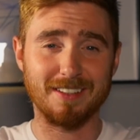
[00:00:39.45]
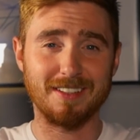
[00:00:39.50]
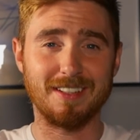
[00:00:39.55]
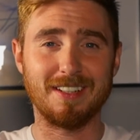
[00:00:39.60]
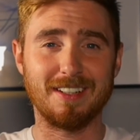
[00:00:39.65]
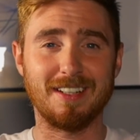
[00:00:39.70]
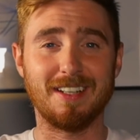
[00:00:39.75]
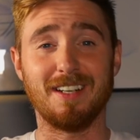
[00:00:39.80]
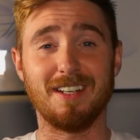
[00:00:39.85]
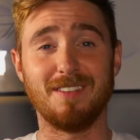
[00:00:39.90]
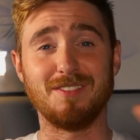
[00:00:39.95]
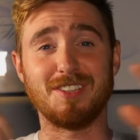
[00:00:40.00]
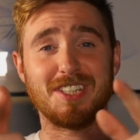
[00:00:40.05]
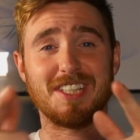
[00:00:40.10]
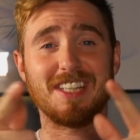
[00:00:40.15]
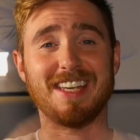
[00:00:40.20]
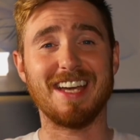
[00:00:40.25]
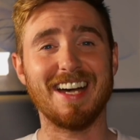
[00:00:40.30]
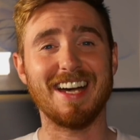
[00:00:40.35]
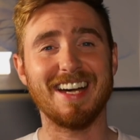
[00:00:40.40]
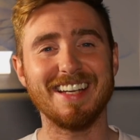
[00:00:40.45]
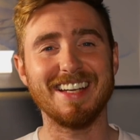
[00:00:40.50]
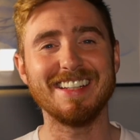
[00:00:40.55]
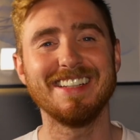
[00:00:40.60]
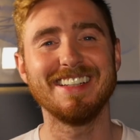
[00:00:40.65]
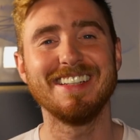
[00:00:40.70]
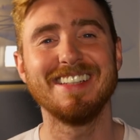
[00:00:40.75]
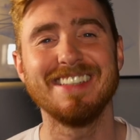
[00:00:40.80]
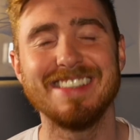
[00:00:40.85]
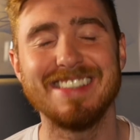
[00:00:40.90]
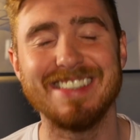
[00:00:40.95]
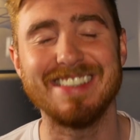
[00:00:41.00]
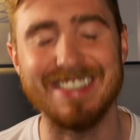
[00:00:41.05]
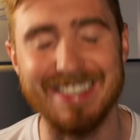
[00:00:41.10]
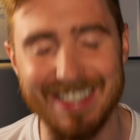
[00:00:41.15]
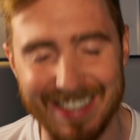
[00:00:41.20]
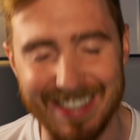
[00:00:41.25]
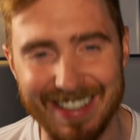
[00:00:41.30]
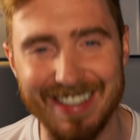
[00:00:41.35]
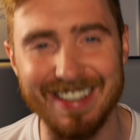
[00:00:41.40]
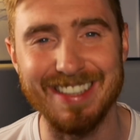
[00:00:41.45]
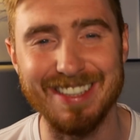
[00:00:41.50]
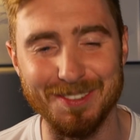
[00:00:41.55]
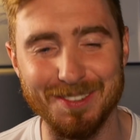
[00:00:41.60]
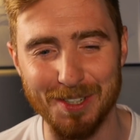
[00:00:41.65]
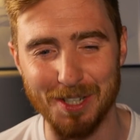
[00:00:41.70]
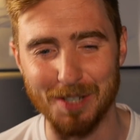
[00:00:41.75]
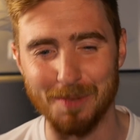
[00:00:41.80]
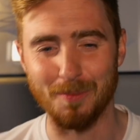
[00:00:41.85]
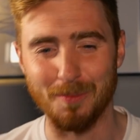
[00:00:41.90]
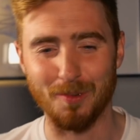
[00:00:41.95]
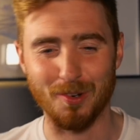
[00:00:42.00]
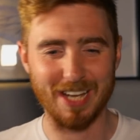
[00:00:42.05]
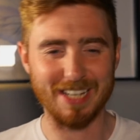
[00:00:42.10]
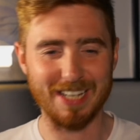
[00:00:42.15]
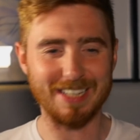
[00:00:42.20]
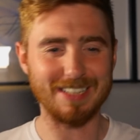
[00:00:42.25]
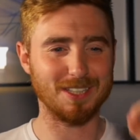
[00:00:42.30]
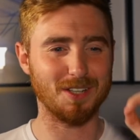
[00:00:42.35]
I'm just a guy sitting in his room, right?